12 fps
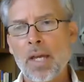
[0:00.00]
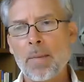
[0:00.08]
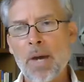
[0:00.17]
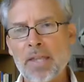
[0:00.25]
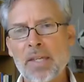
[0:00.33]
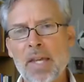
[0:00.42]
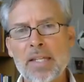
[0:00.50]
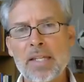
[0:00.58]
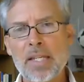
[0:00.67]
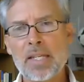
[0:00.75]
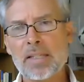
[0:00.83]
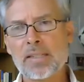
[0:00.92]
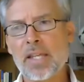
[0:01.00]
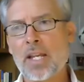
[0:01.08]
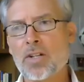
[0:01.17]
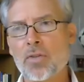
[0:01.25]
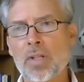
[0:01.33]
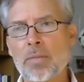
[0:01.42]
by the 18th
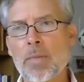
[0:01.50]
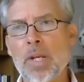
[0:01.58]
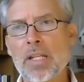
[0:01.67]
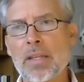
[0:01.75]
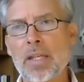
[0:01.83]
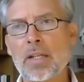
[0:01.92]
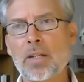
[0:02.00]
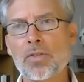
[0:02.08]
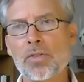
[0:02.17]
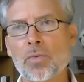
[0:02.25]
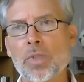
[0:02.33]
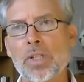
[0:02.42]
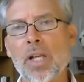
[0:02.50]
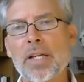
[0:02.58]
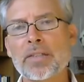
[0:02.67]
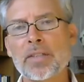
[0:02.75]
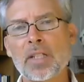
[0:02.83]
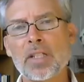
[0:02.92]
century many thinkers are
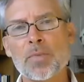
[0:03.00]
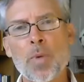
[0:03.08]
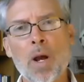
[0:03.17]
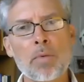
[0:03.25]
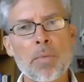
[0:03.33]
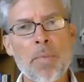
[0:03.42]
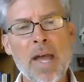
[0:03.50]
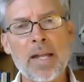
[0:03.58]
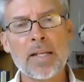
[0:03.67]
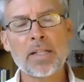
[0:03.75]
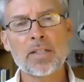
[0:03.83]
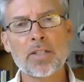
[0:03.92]
realizing it's problematic